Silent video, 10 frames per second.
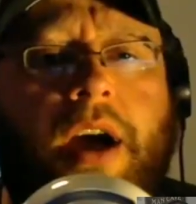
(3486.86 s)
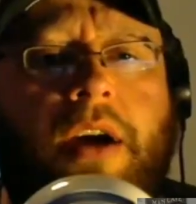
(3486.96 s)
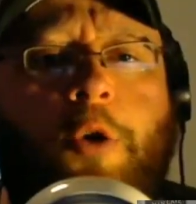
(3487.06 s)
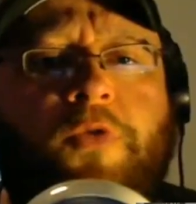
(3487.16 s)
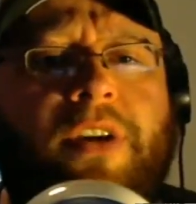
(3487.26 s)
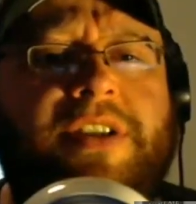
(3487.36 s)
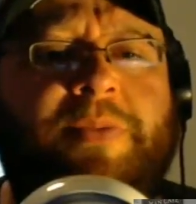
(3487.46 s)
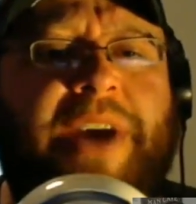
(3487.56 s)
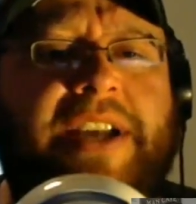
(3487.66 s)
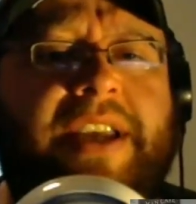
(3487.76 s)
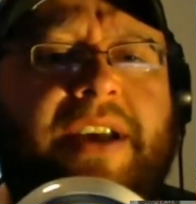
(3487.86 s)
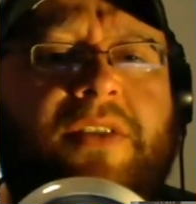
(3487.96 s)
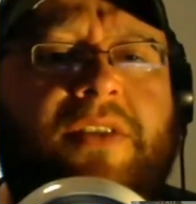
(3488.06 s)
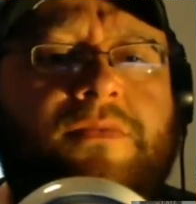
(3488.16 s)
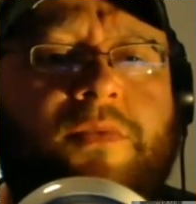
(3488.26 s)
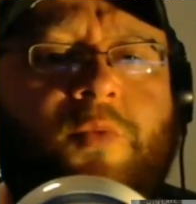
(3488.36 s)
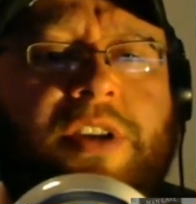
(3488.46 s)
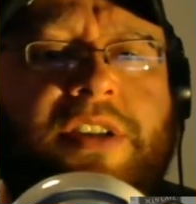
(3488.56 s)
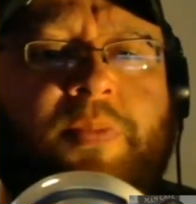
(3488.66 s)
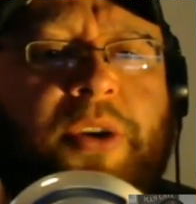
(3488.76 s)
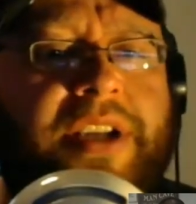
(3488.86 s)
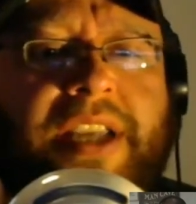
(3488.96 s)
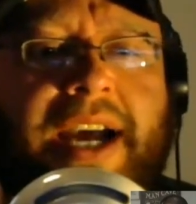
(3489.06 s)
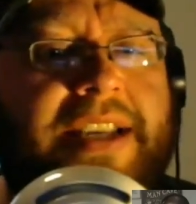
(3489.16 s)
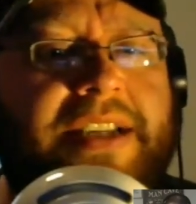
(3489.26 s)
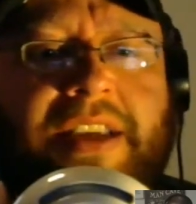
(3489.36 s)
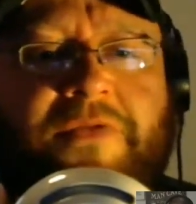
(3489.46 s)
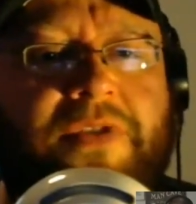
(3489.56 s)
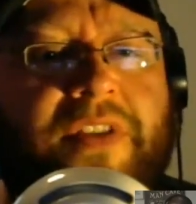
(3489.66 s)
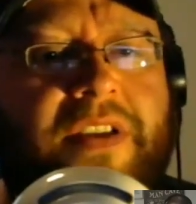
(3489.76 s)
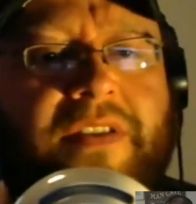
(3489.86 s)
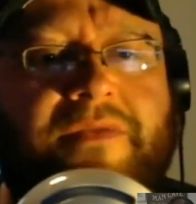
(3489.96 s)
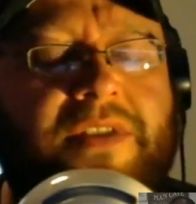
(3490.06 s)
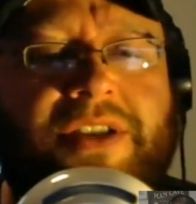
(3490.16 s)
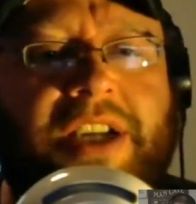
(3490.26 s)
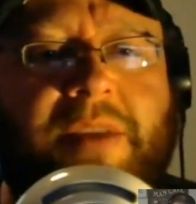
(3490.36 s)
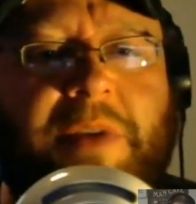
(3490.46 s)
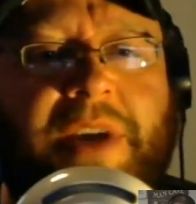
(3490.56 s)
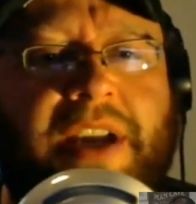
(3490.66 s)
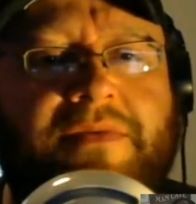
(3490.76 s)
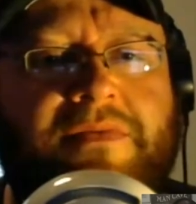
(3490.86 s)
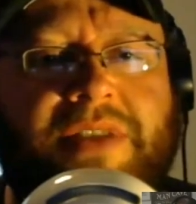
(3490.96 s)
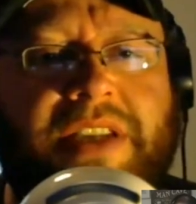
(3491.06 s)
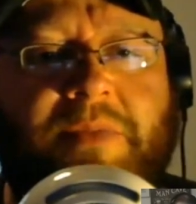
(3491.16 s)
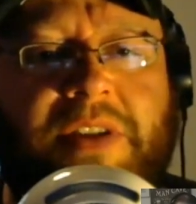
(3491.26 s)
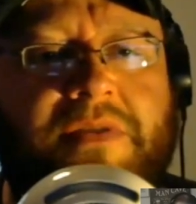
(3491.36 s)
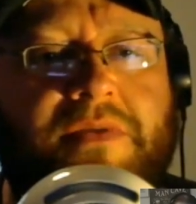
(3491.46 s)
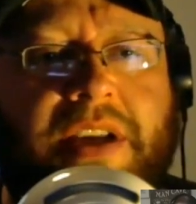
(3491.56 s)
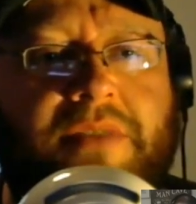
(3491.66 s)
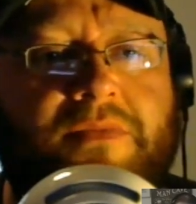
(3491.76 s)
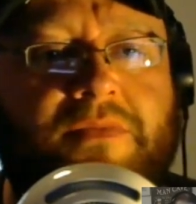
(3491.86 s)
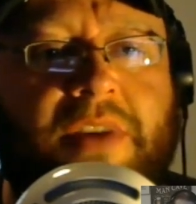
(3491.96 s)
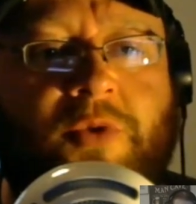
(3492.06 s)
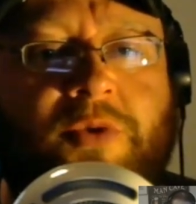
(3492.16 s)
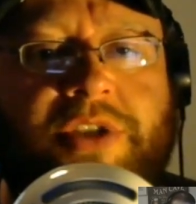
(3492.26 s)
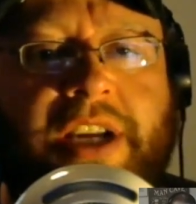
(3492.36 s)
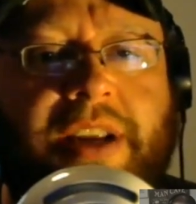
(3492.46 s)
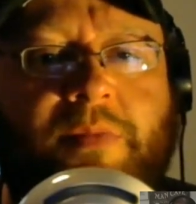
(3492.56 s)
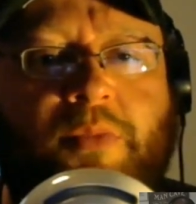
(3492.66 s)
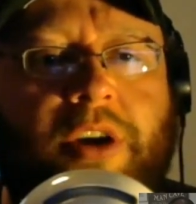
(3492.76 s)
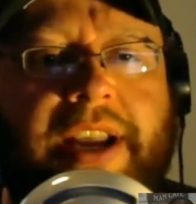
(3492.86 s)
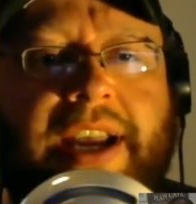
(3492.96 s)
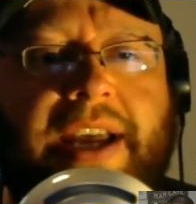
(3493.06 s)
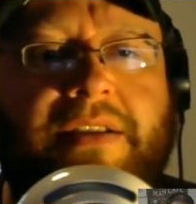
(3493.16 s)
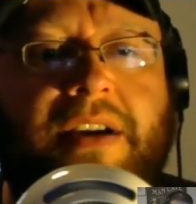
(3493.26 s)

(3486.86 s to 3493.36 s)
overall, SmackDown was pretty tight, except for the Shane McMahon segment that everyone was chanting boring at.